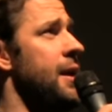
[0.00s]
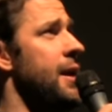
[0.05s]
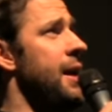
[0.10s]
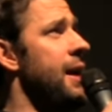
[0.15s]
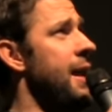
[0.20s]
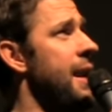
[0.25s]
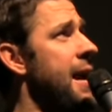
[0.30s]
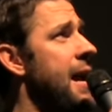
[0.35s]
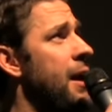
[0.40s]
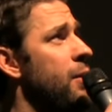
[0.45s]

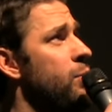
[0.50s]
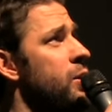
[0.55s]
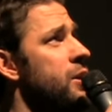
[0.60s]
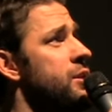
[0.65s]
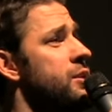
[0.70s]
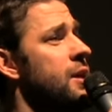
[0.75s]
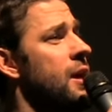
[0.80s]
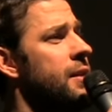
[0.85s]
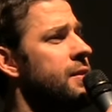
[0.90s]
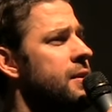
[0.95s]
And had we
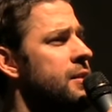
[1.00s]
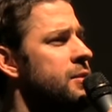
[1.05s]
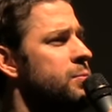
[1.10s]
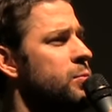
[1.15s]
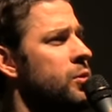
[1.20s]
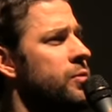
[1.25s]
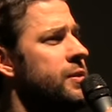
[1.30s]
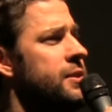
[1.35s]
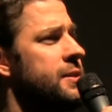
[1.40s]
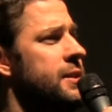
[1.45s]
shot this
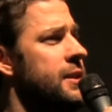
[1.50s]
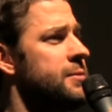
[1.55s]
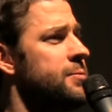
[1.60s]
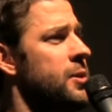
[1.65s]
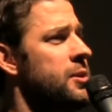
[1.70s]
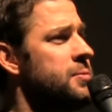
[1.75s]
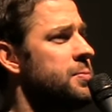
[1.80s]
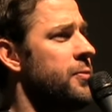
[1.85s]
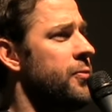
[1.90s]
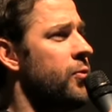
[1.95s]
movie six
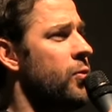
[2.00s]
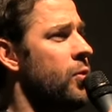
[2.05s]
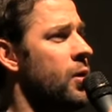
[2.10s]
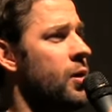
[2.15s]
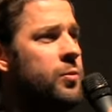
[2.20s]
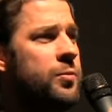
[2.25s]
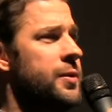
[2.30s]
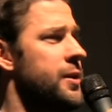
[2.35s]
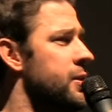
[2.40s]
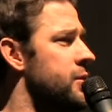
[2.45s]
months before,
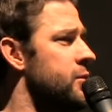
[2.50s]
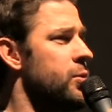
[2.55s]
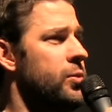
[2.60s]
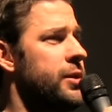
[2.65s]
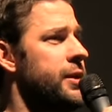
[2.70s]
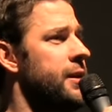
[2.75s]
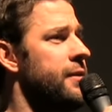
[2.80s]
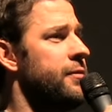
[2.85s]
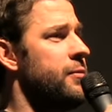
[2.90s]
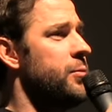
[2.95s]
it would be a
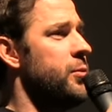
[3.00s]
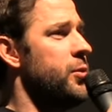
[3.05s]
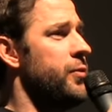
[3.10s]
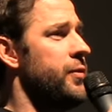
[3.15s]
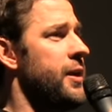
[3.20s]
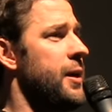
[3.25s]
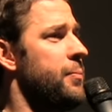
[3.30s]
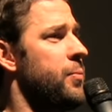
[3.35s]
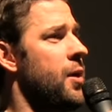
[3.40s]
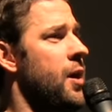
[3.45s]
totally different
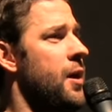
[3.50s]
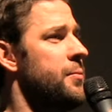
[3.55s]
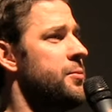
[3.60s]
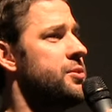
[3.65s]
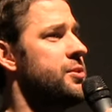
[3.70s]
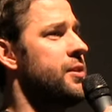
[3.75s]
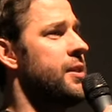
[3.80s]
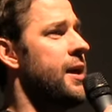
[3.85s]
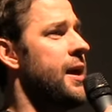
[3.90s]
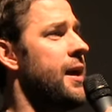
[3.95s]
movie, I
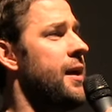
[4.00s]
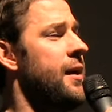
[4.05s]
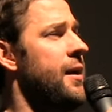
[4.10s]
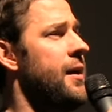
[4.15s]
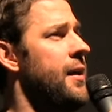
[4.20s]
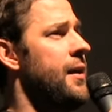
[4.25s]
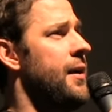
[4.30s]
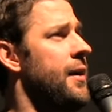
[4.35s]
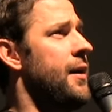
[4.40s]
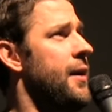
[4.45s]
promise you
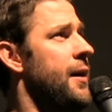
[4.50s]
that.